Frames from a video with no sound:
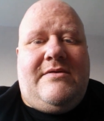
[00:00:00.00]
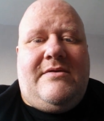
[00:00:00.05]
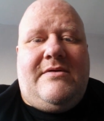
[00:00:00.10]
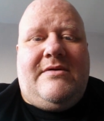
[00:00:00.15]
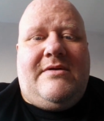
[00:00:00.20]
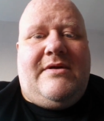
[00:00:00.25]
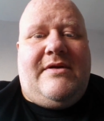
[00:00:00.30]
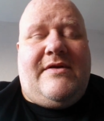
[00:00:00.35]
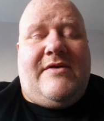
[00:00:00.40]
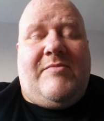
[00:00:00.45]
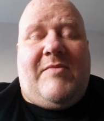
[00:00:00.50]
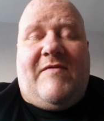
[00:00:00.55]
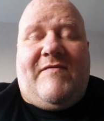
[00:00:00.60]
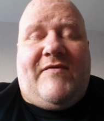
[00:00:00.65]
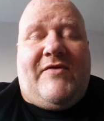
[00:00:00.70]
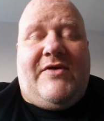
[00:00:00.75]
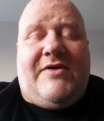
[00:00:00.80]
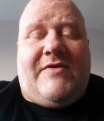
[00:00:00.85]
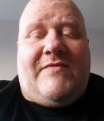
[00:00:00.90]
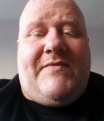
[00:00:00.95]
is my
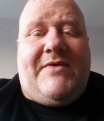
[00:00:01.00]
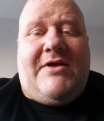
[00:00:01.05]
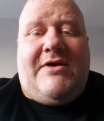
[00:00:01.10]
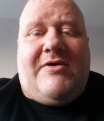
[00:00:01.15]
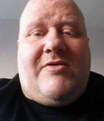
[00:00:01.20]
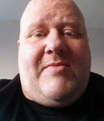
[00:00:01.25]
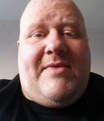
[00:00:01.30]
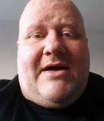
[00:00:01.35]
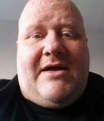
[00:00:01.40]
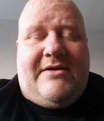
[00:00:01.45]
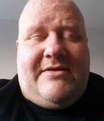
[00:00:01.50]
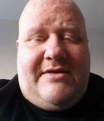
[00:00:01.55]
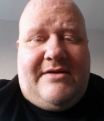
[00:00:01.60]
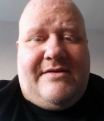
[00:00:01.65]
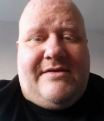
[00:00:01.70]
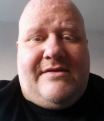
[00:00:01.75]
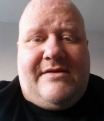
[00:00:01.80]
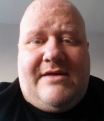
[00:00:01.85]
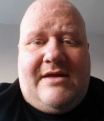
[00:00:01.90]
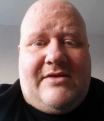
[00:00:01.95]
first video about this,
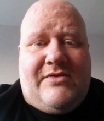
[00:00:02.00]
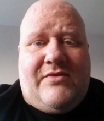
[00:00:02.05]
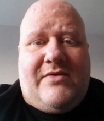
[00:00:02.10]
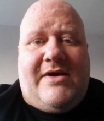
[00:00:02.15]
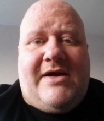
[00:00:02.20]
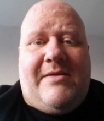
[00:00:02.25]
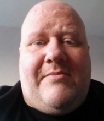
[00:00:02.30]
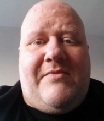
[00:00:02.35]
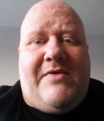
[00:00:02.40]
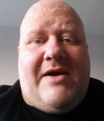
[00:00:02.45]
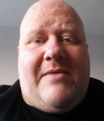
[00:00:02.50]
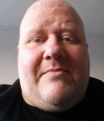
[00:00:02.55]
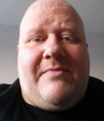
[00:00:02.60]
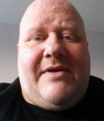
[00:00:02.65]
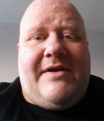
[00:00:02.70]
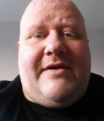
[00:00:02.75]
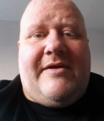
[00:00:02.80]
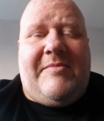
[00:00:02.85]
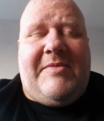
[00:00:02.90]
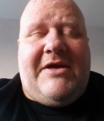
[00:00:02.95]
so I am rambling
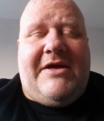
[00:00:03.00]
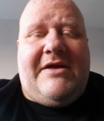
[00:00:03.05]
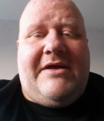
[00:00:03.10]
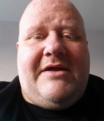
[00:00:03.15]
a bit.